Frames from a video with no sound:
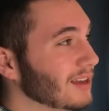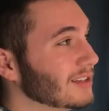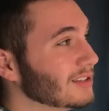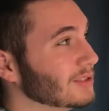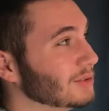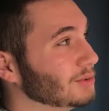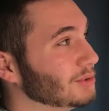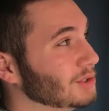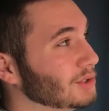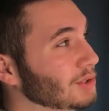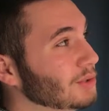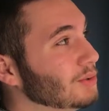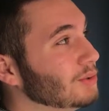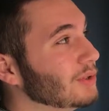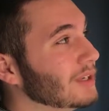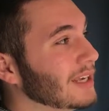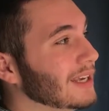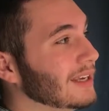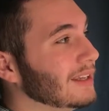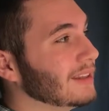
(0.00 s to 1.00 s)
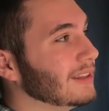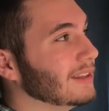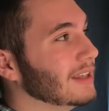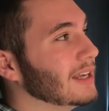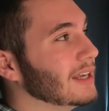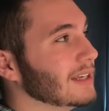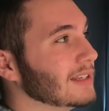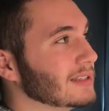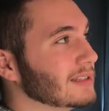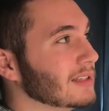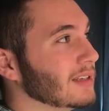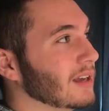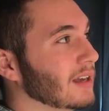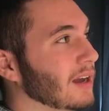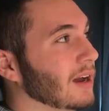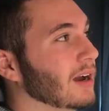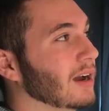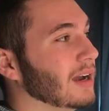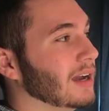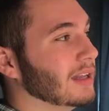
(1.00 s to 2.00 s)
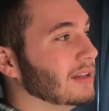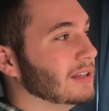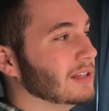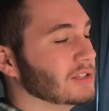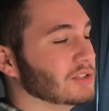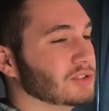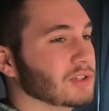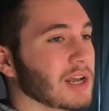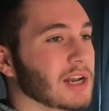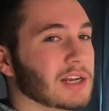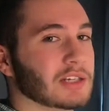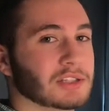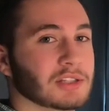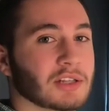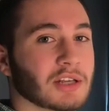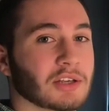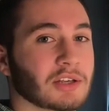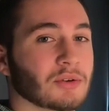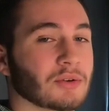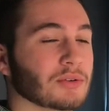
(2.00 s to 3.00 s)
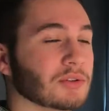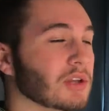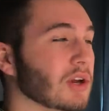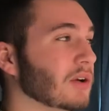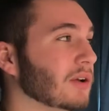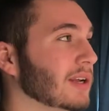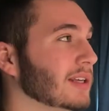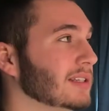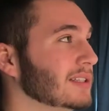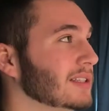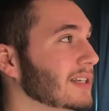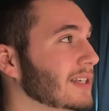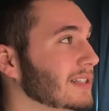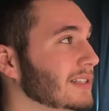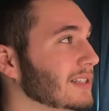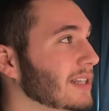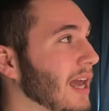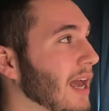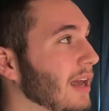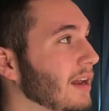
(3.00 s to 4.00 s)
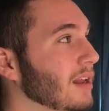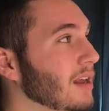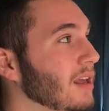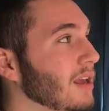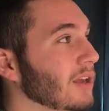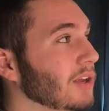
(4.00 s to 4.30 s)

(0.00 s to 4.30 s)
So two key things in this strategy that you'll notice is that